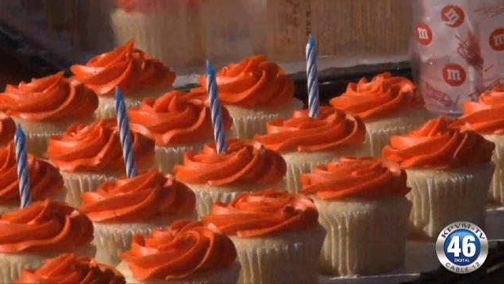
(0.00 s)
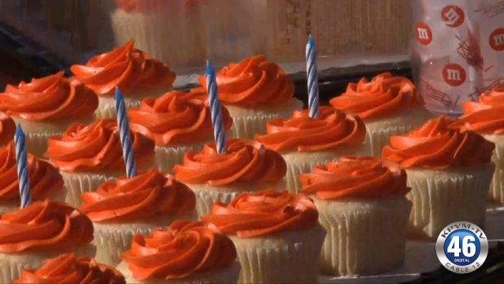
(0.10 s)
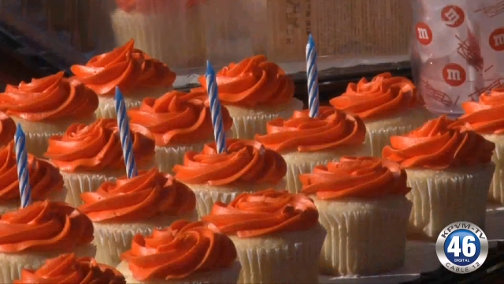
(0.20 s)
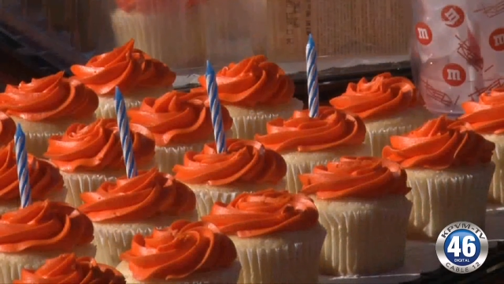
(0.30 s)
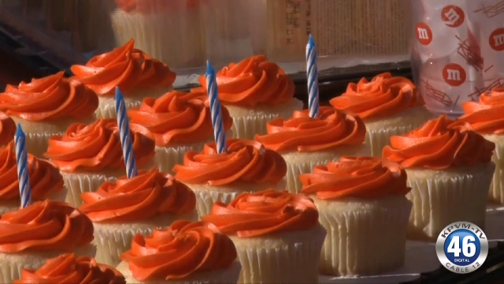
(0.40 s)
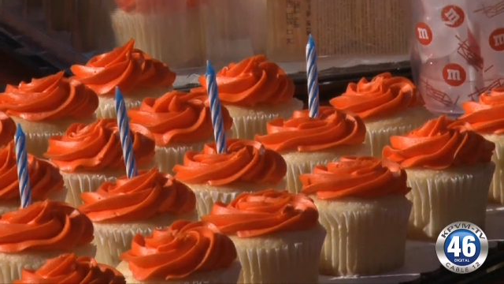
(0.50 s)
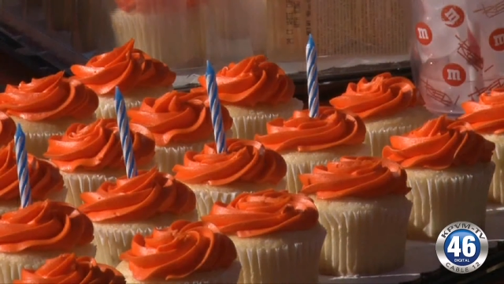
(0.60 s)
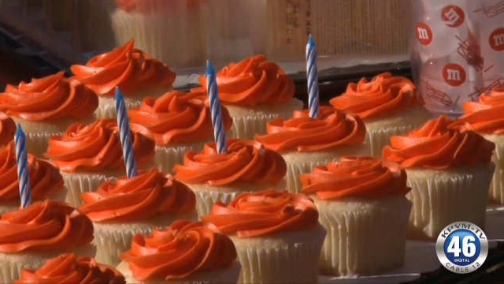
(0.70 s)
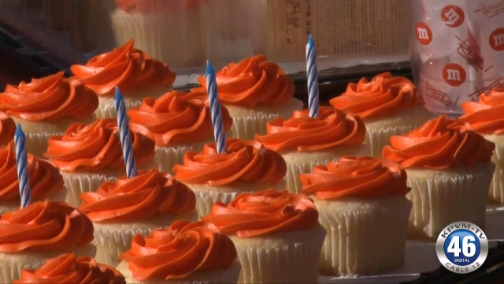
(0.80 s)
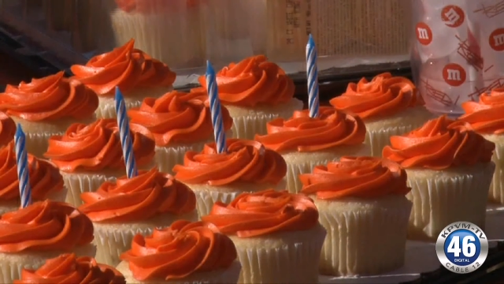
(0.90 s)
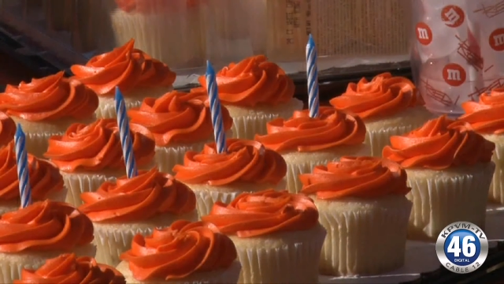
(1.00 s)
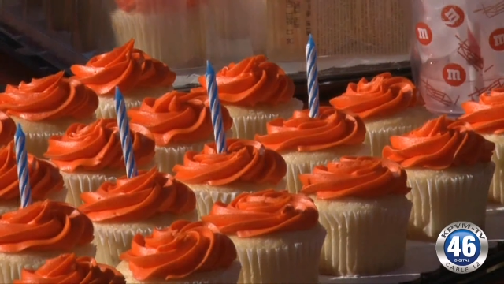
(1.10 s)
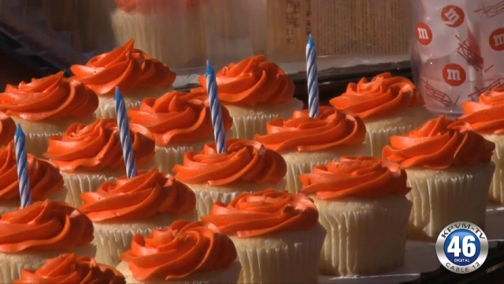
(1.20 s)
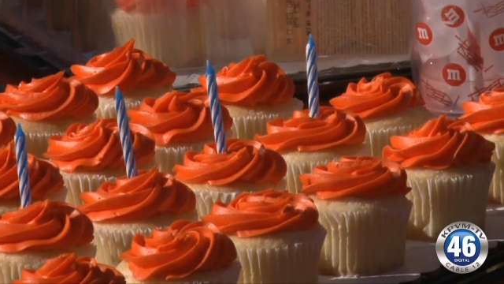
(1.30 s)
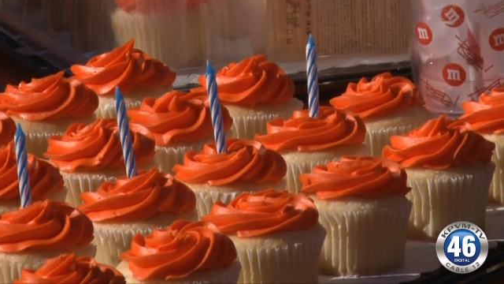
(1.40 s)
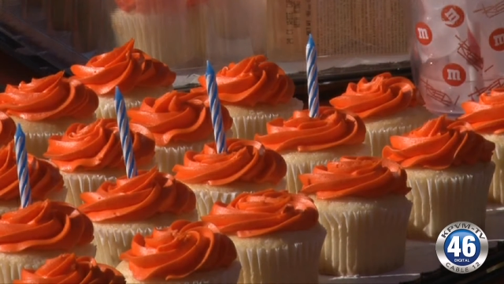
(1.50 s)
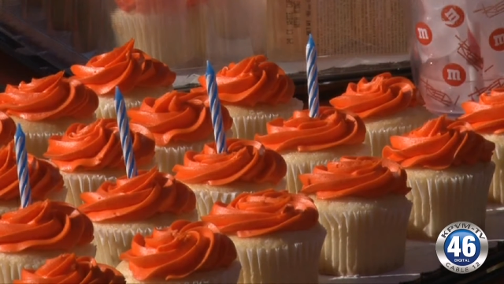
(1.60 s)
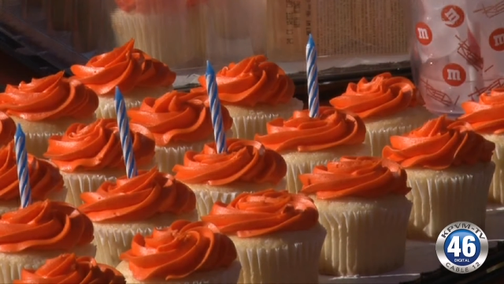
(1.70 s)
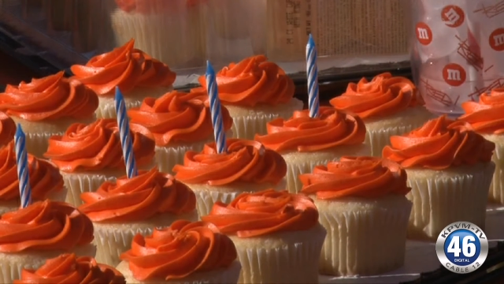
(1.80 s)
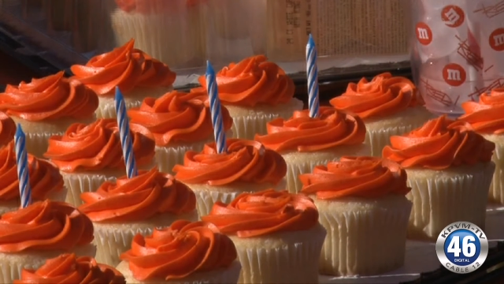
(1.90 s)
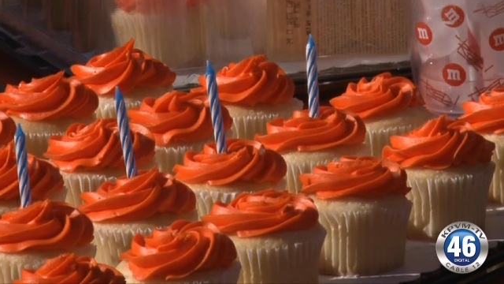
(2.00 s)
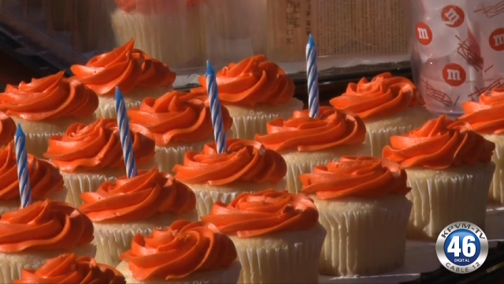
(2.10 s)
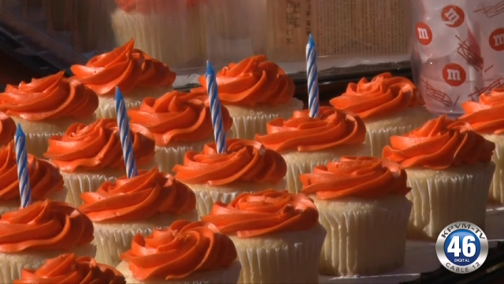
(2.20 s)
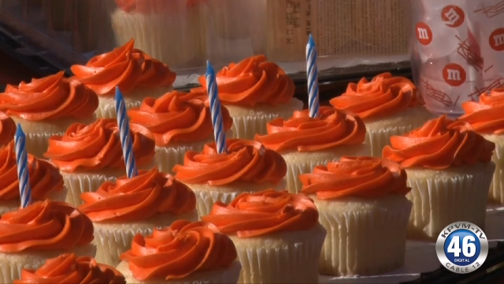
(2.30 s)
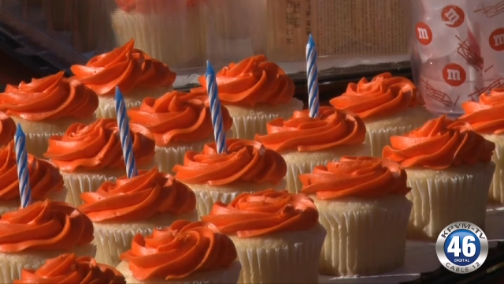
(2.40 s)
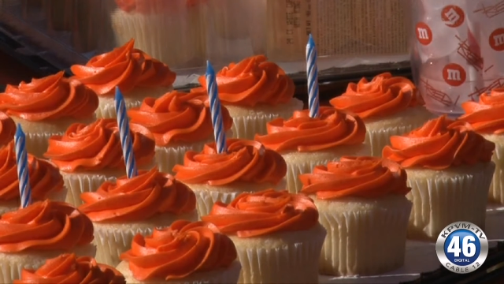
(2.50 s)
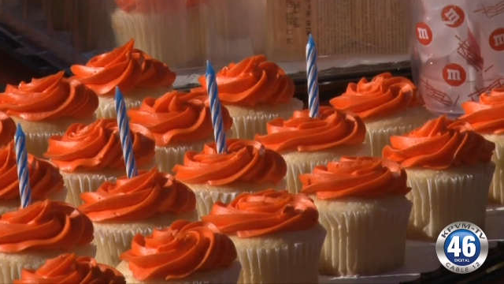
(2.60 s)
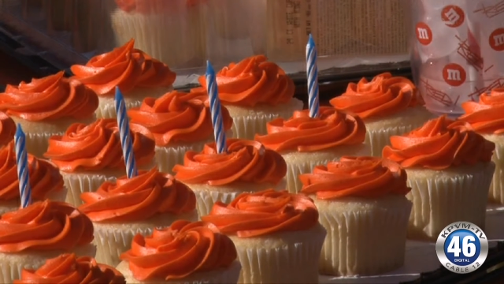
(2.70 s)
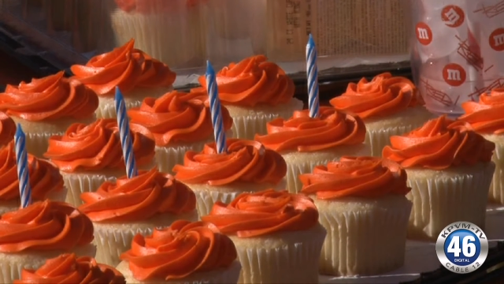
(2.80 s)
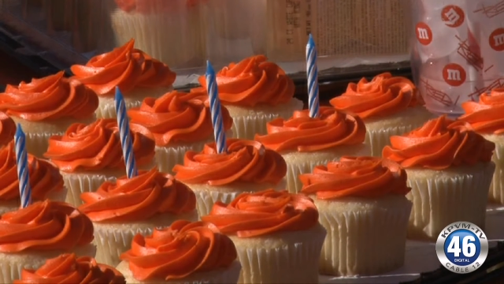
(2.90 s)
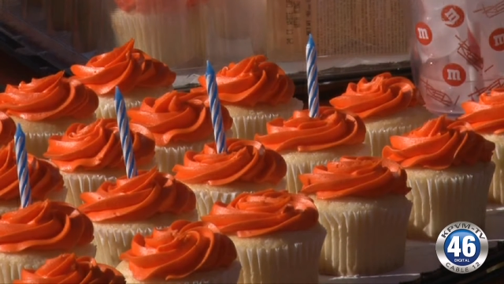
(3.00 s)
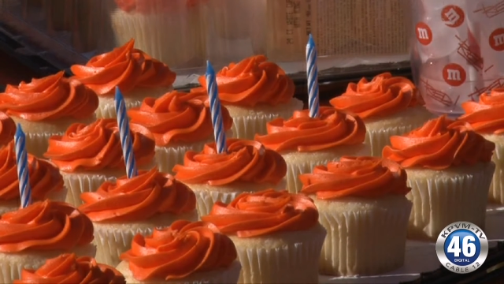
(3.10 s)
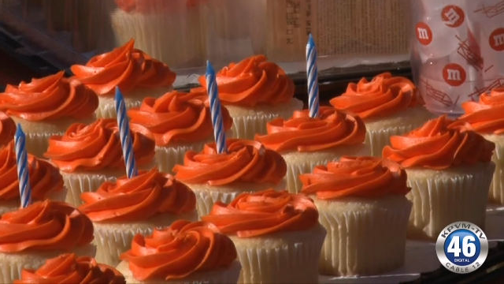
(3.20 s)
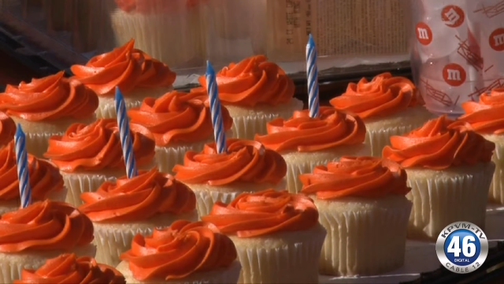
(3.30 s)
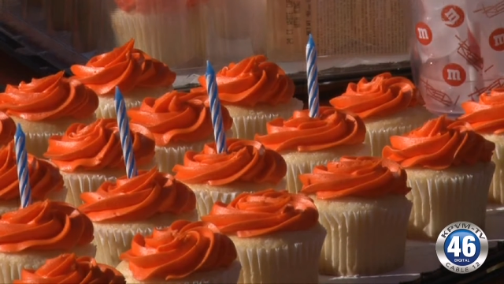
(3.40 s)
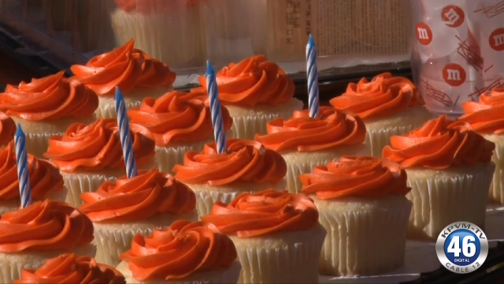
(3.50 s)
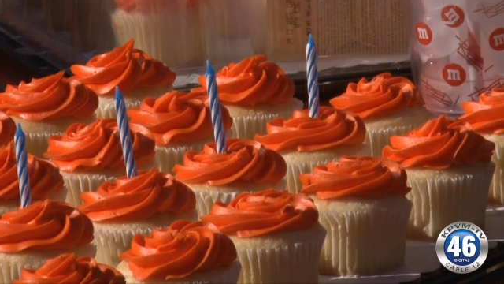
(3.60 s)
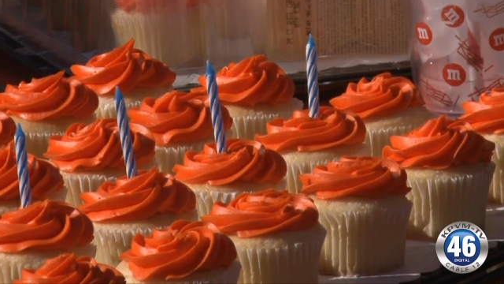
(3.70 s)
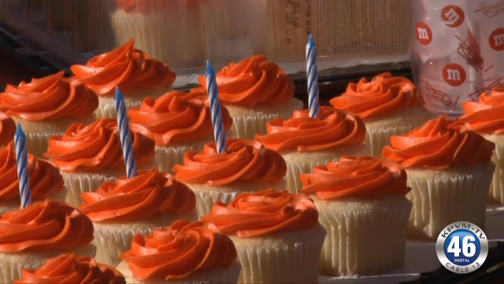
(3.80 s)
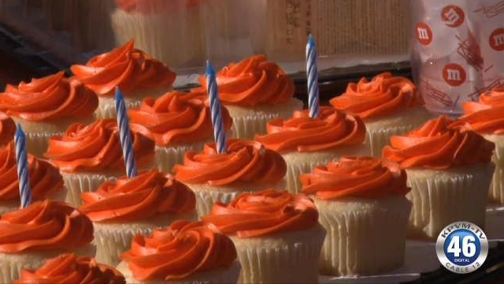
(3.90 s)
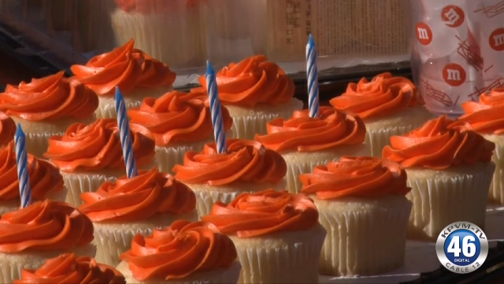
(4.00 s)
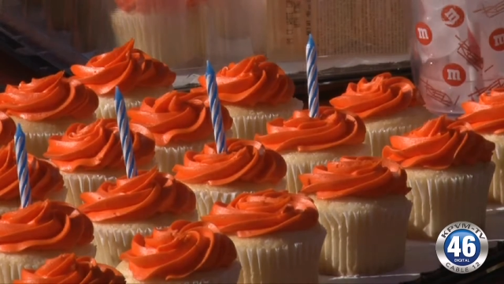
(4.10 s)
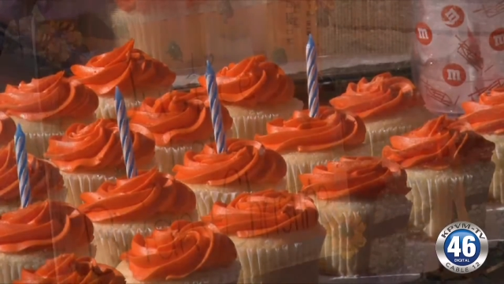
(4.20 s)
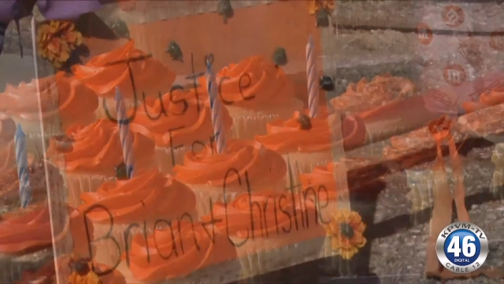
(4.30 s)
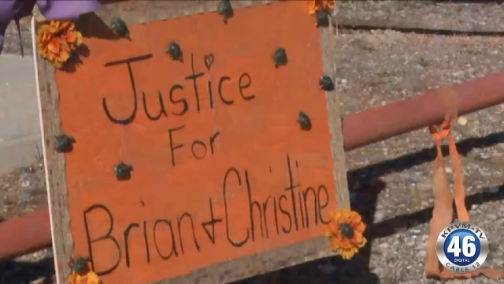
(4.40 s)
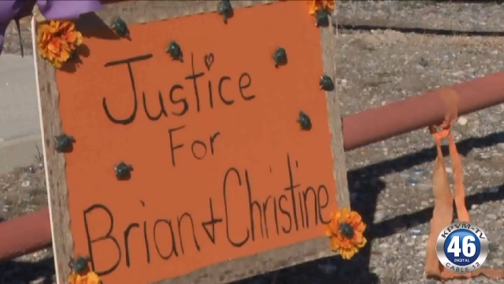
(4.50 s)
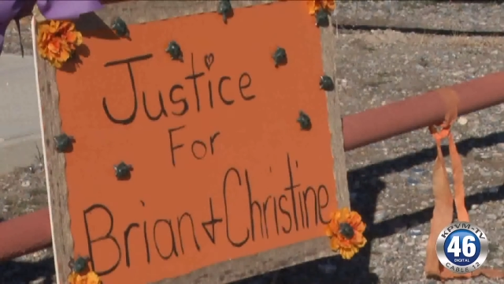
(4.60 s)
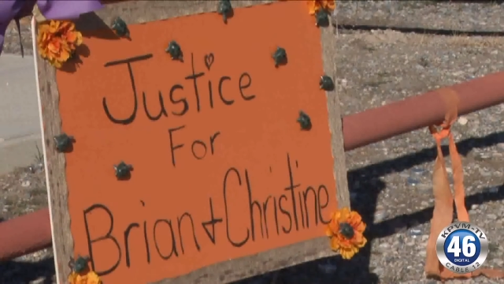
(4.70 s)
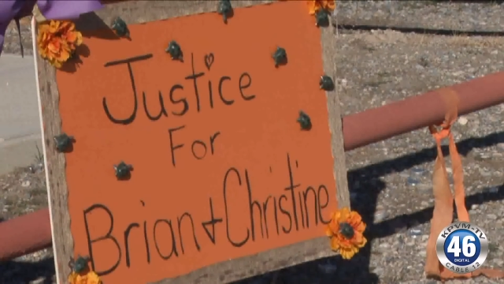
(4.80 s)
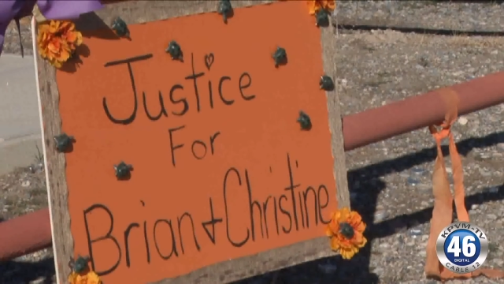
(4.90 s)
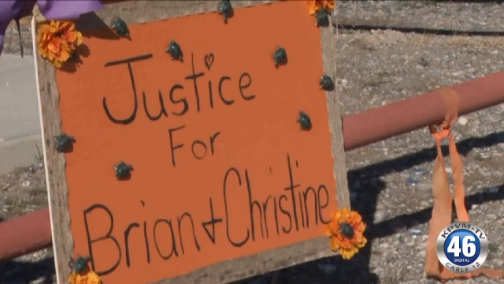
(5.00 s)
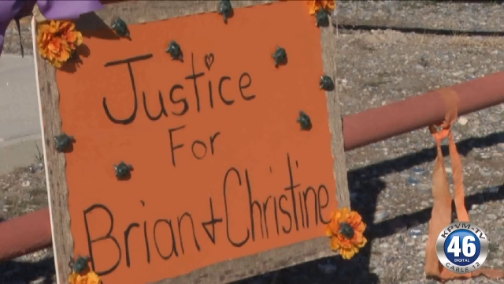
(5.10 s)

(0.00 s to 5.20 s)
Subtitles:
No face is visible, so there are no lips to read.